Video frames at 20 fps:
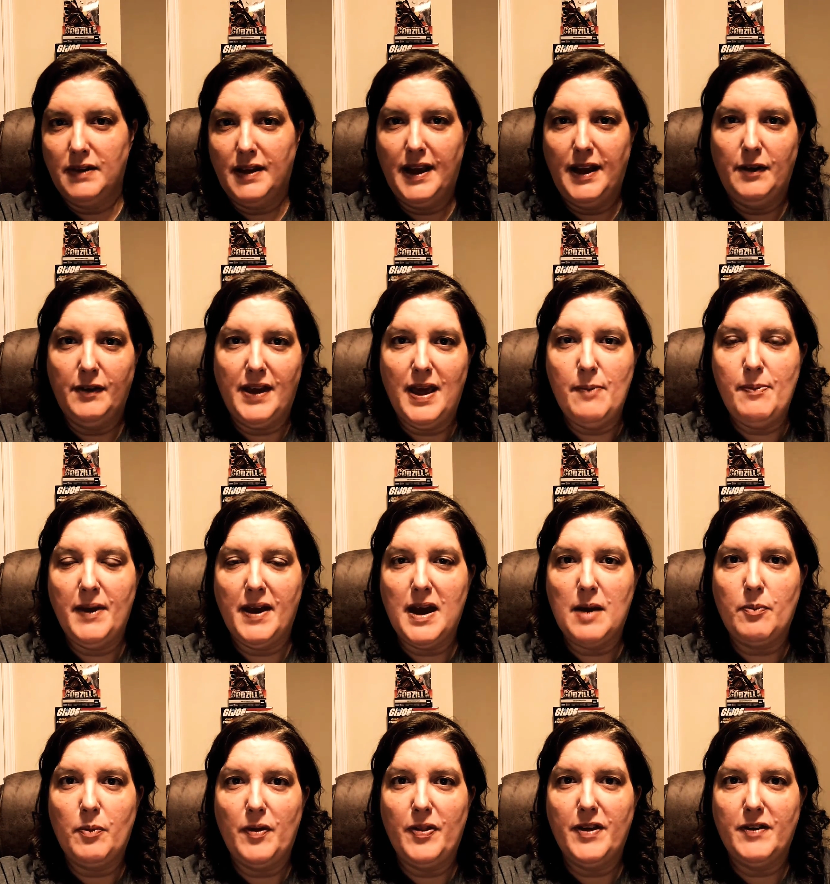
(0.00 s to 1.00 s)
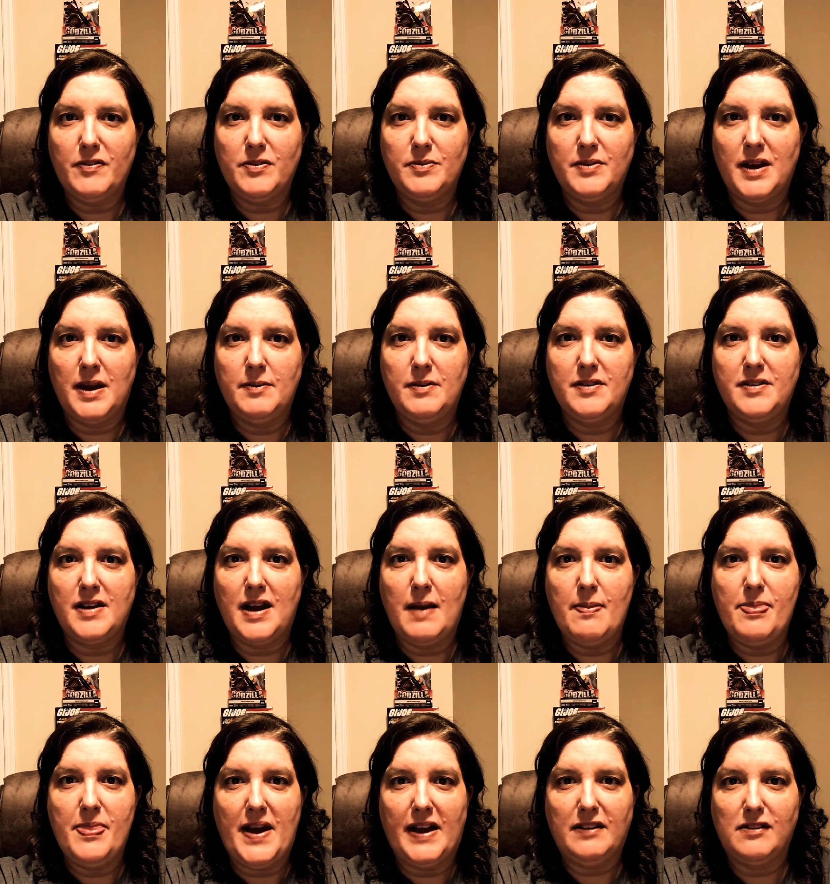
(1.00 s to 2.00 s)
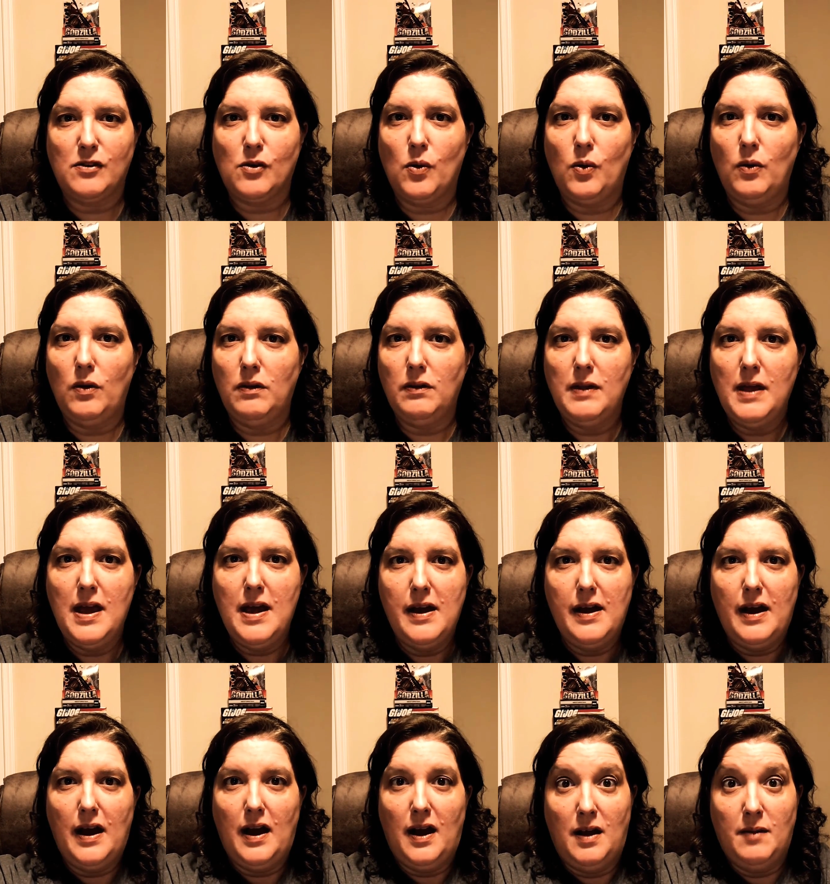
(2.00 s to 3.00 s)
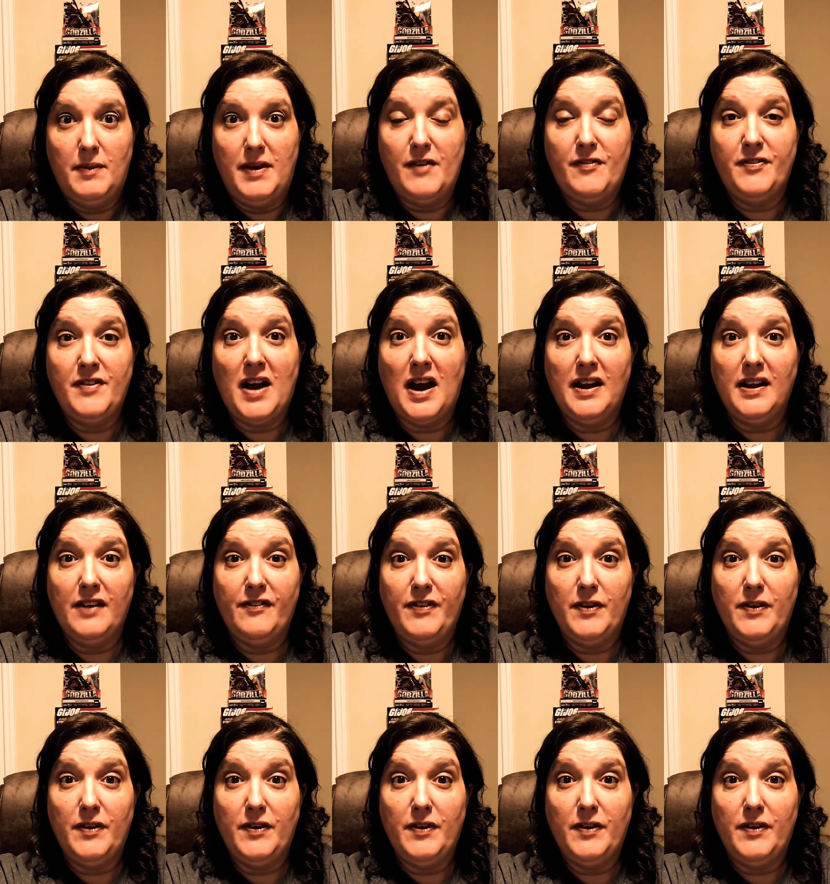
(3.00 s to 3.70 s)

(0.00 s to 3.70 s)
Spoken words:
keeping up with it from time to time, that's cool. If not, if you